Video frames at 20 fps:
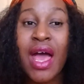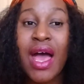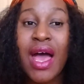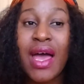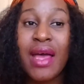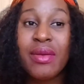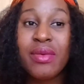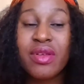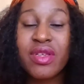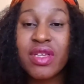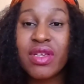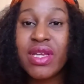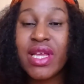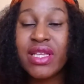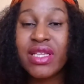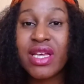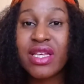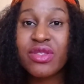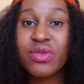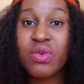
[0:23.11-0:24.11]
And the
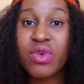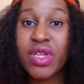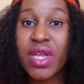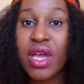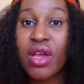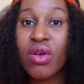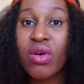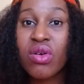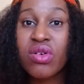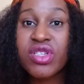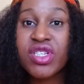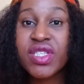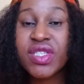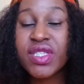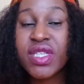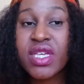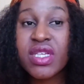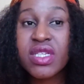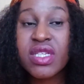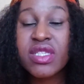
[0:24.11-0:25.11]
latest one I got, she
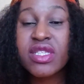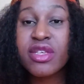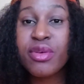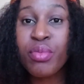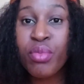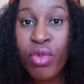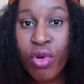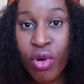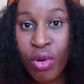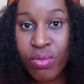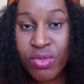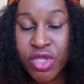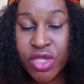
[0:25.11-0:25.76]
says she's a mom.